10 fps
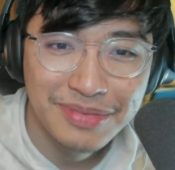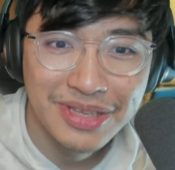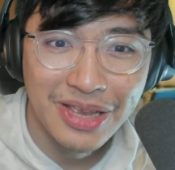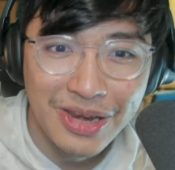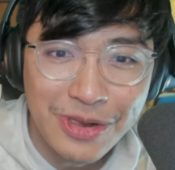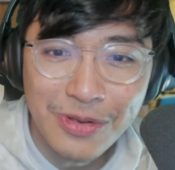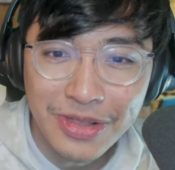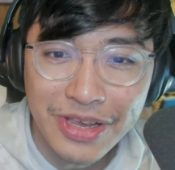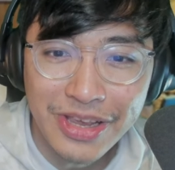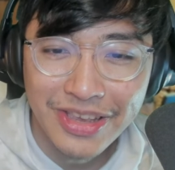
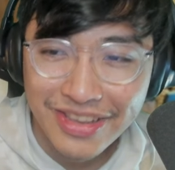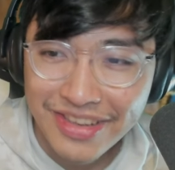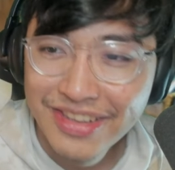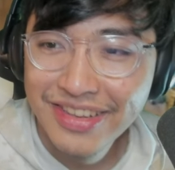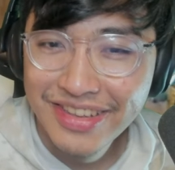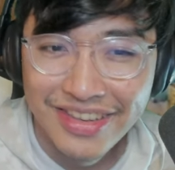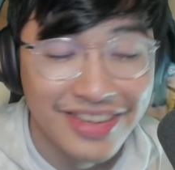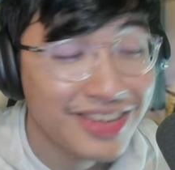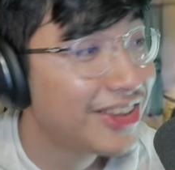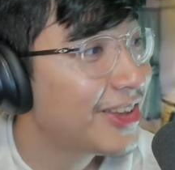Absolutely.
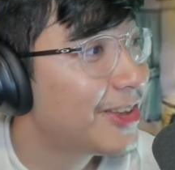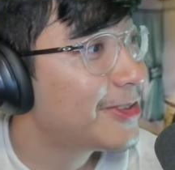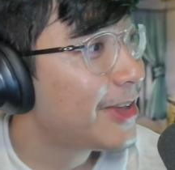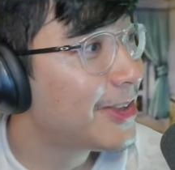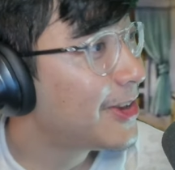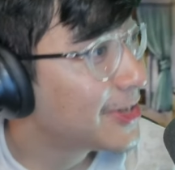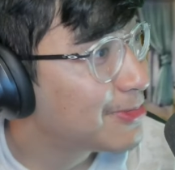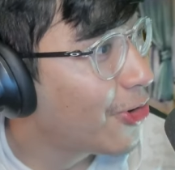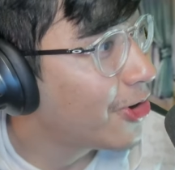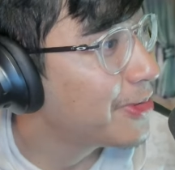And there's
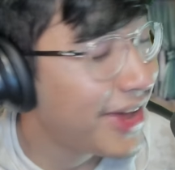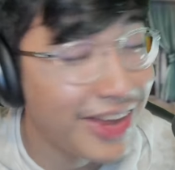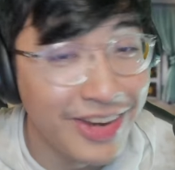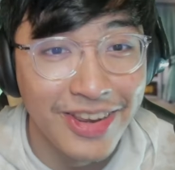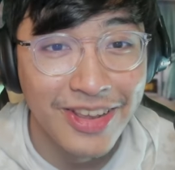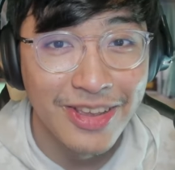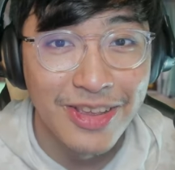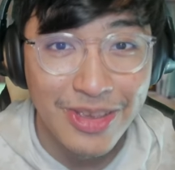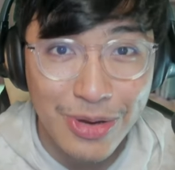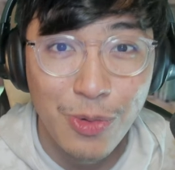more, man.
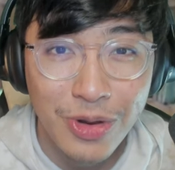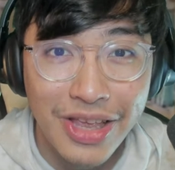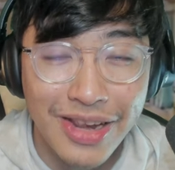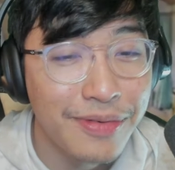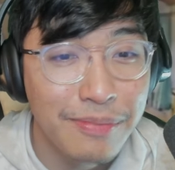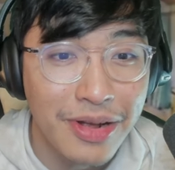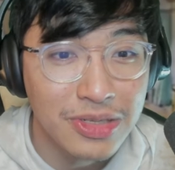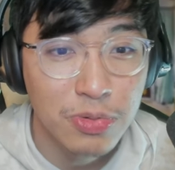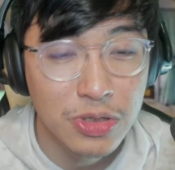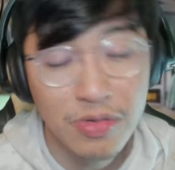You will get even
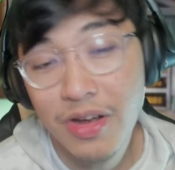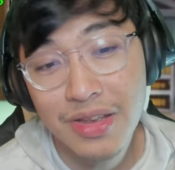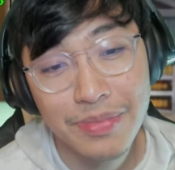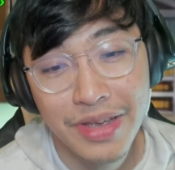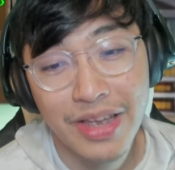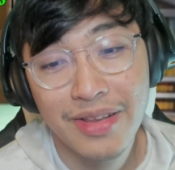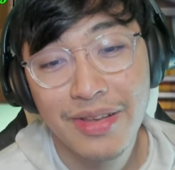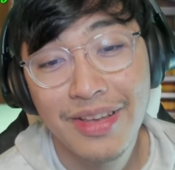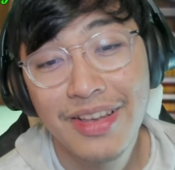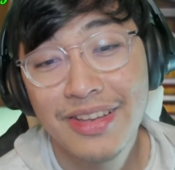much more stronger, man.
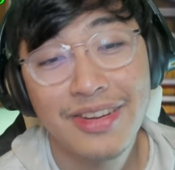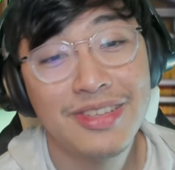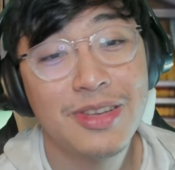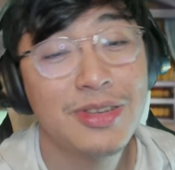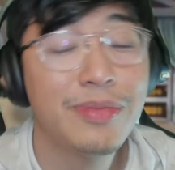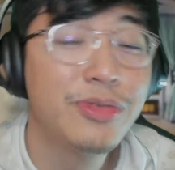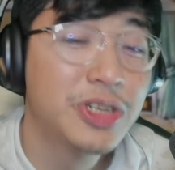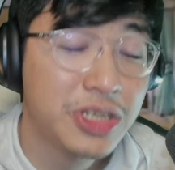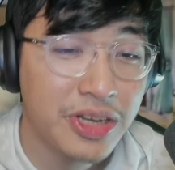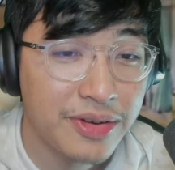There's some more
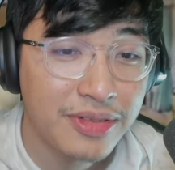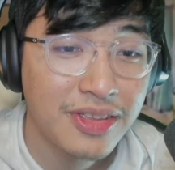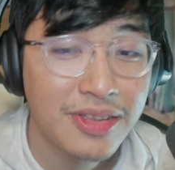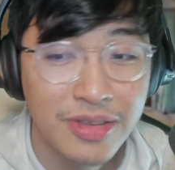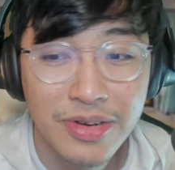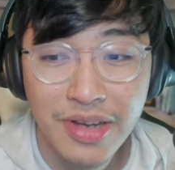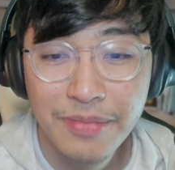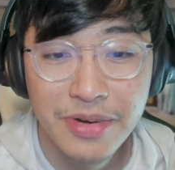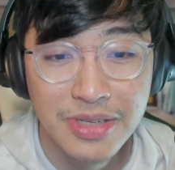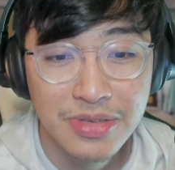shit to
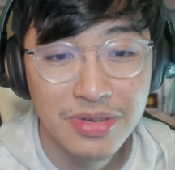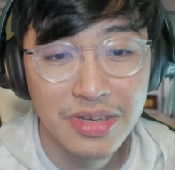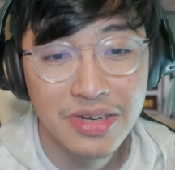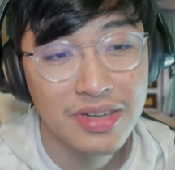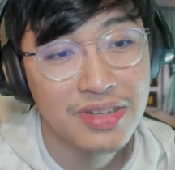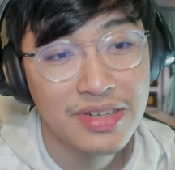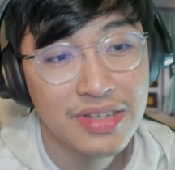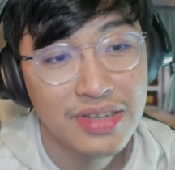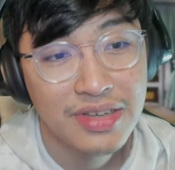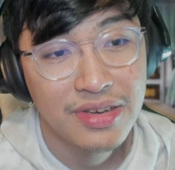come very soon here.
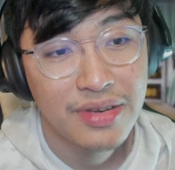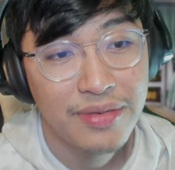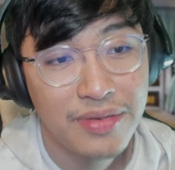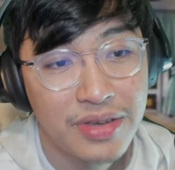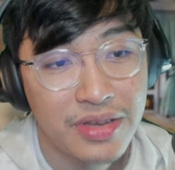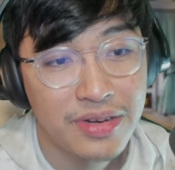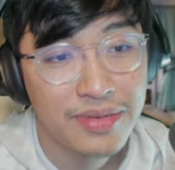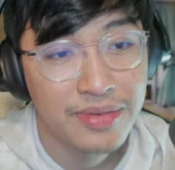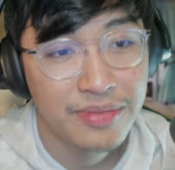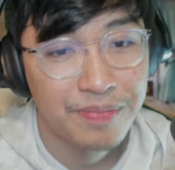
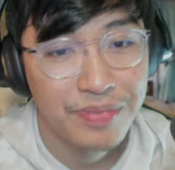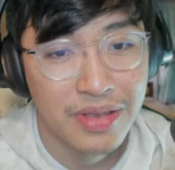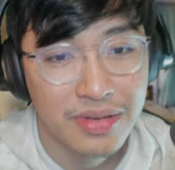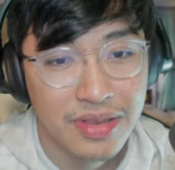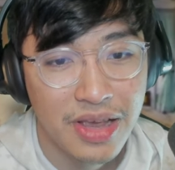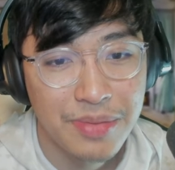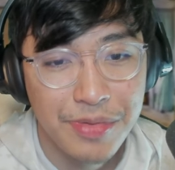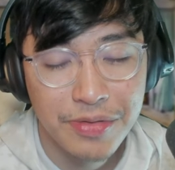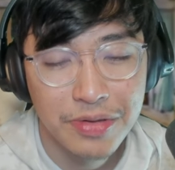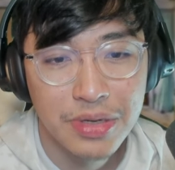Fucking bad
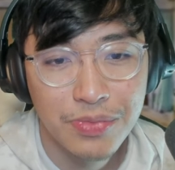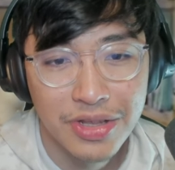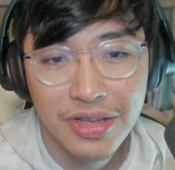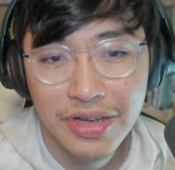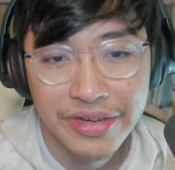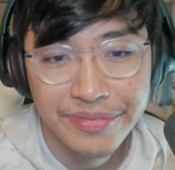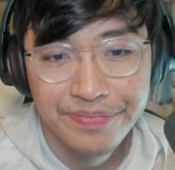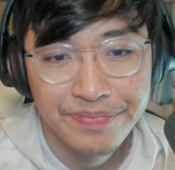murals and whatnot.